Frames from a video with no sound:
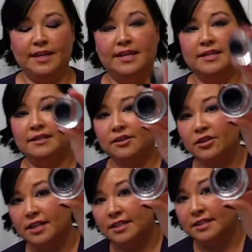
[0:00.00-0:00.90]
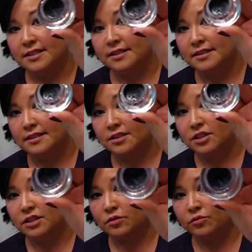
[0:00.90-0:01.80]
and there it is,
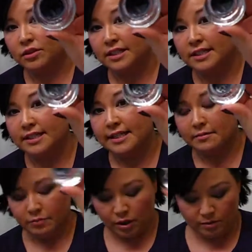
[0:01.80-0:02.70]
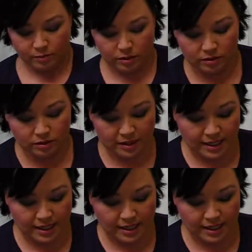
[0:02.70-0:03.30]
just a really deep purple,